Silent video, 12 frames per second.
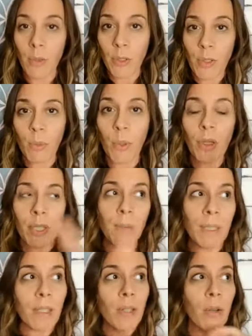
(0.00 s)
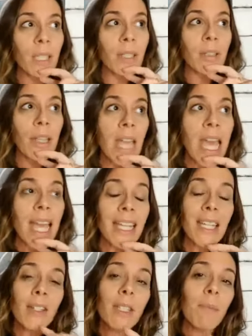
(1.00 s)
most important to me? So here's,
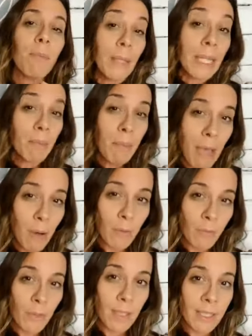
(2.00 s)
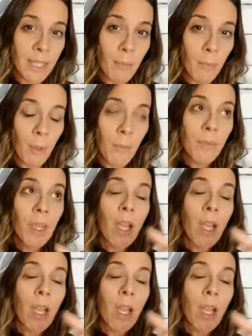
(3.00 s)
here's a big, powerful example.